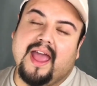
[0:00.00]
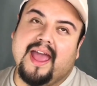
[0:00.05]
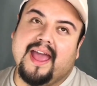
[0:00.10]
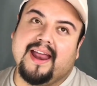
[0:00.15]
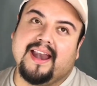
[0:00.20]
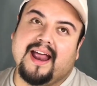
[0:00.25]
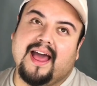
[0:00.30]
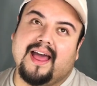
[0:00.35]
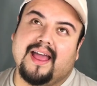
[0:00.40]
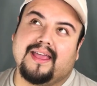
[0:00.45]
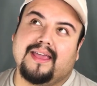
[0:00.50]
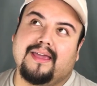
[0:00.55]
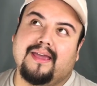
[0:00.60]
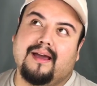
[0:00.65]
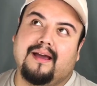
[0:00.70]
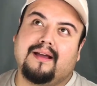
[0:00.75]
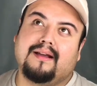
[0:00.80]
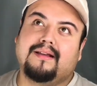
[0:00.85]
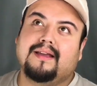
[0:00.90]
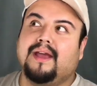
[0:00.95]
and
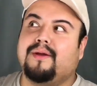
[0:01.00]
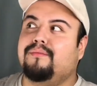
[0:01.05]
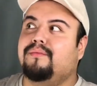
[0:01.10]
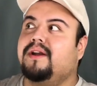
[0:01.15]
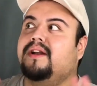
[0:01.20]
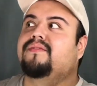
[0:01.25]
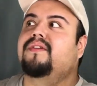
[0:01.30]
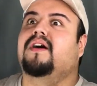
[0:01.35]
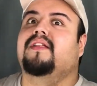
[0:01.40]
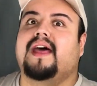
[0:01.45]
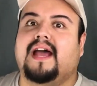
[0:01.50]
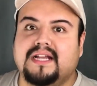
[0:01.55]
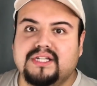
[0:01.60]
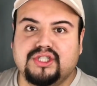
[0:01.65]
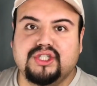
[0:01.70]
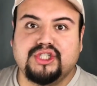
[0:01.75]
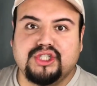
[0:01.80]
yeah, get rid of all that